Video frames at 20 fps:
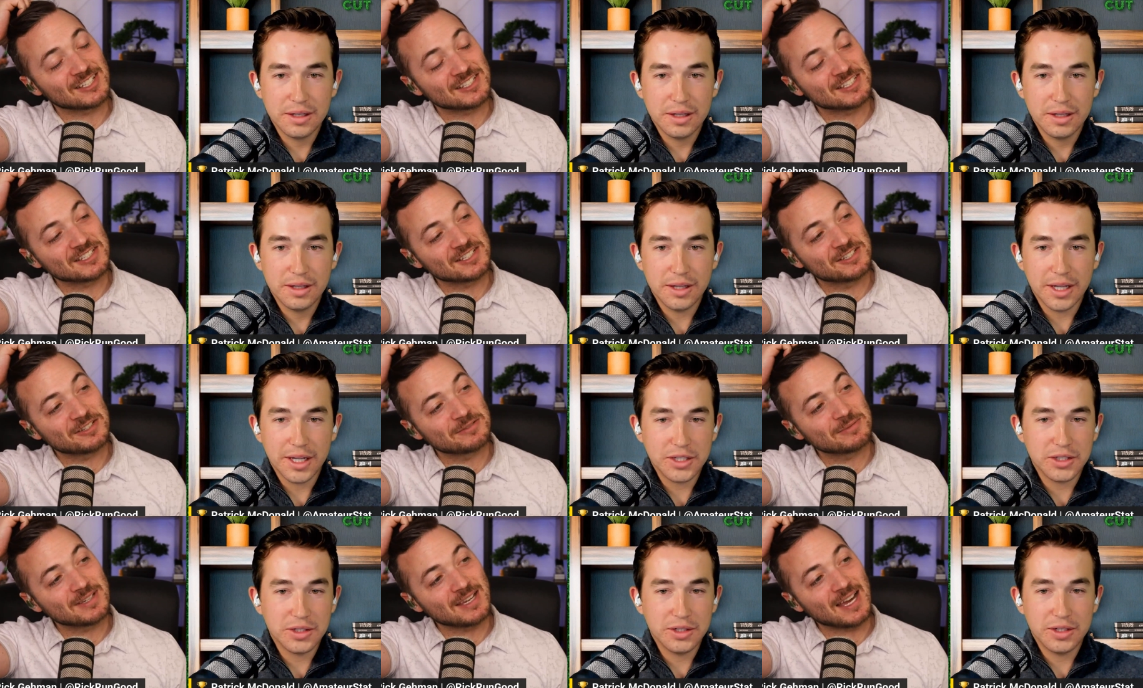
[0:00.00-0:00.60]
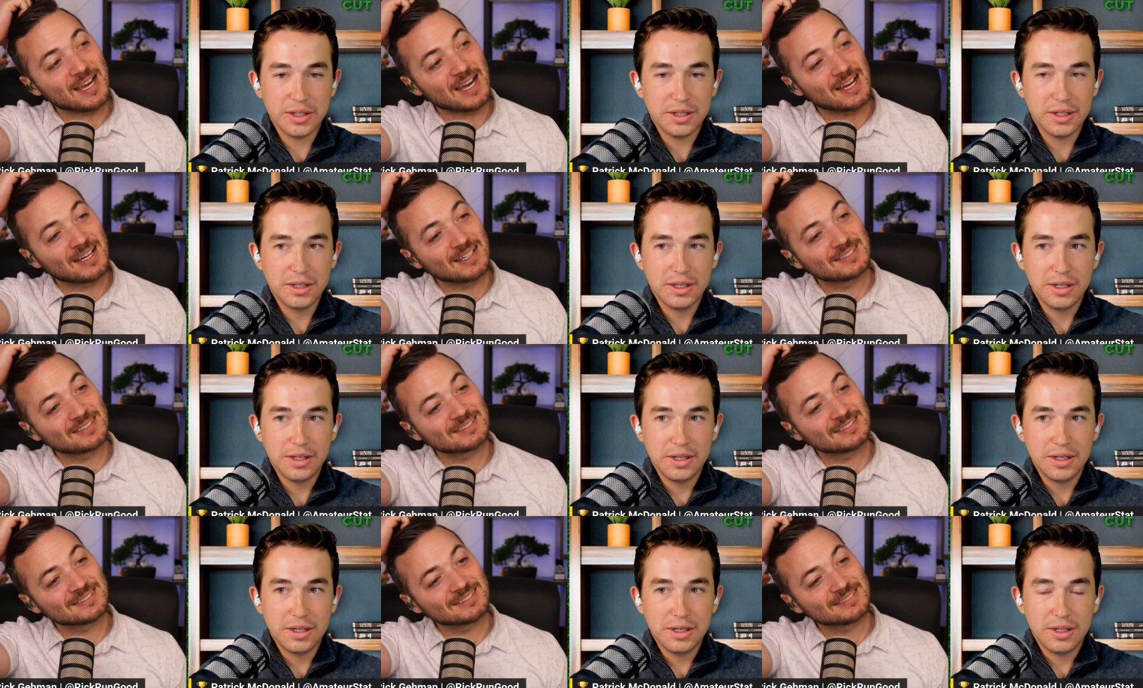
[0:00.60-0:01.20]
Speaker 1: could be out.
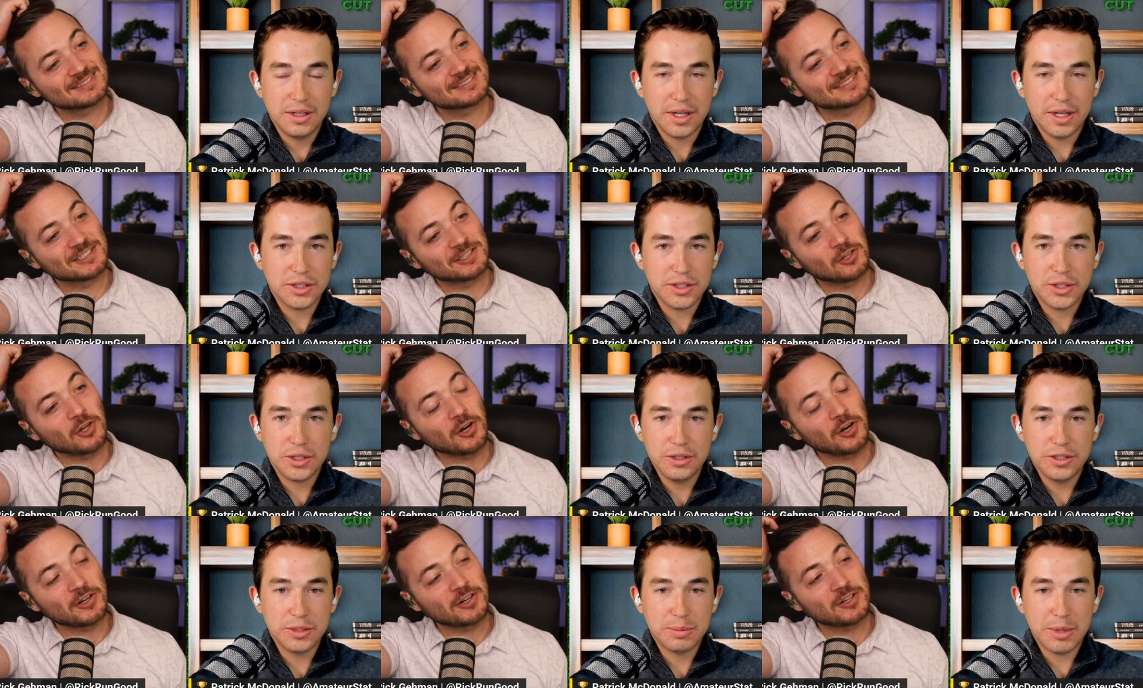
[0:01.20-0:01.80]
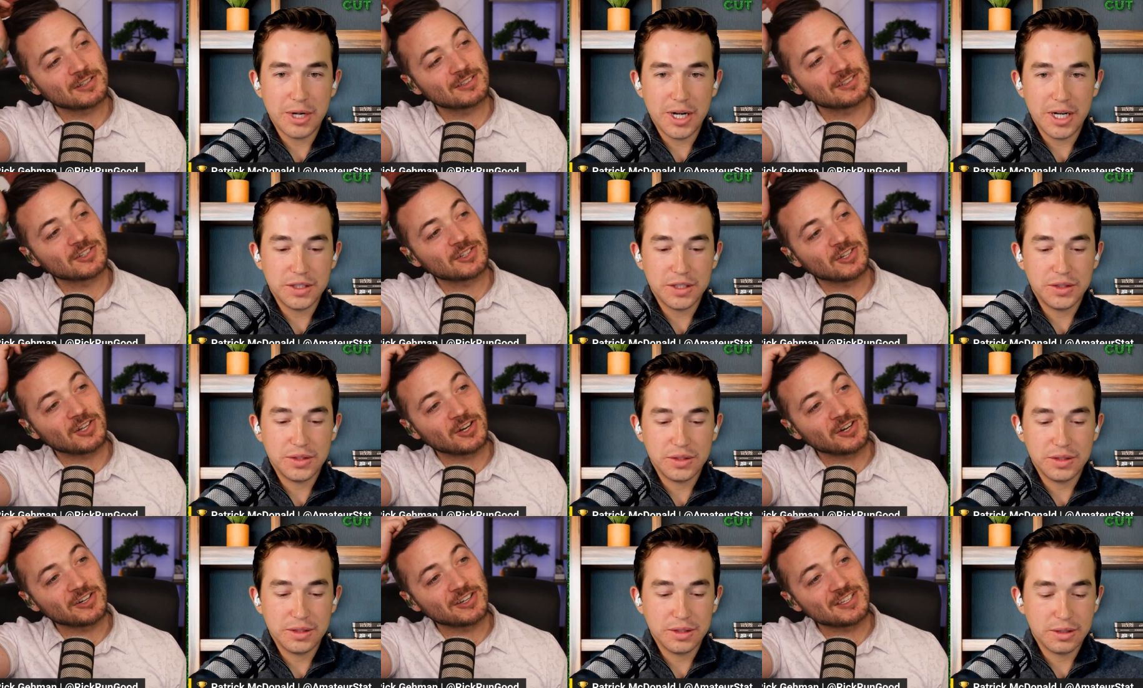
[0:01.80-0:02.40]
That's Clark, 2 spots.
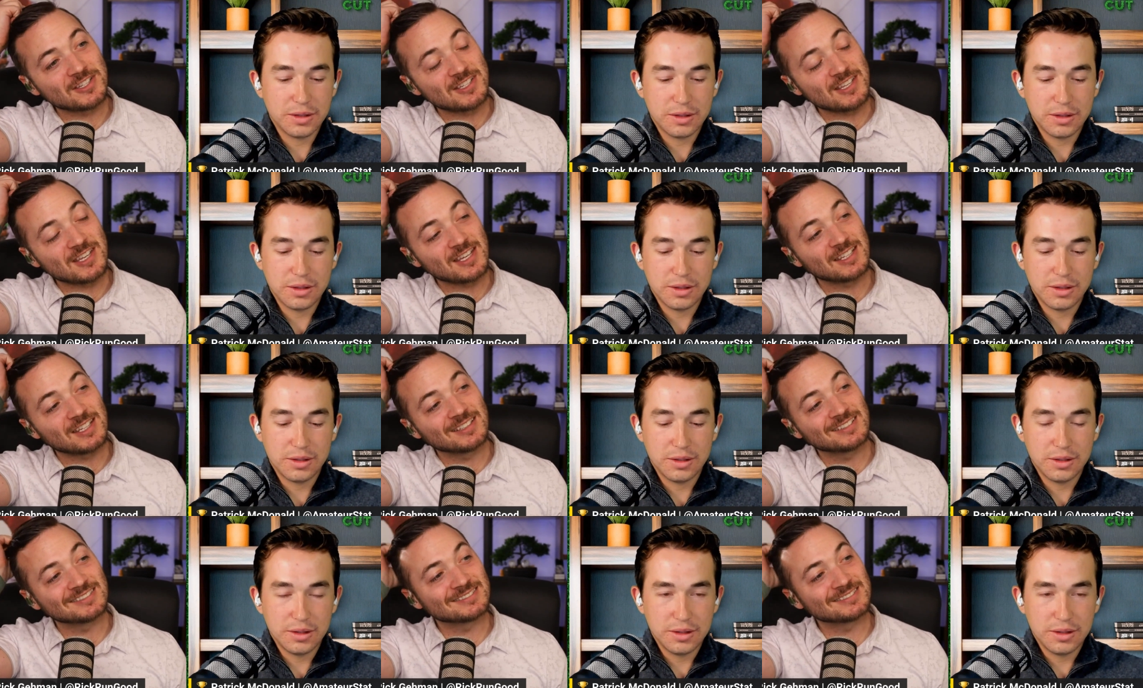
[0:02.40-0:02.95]
Clark is in.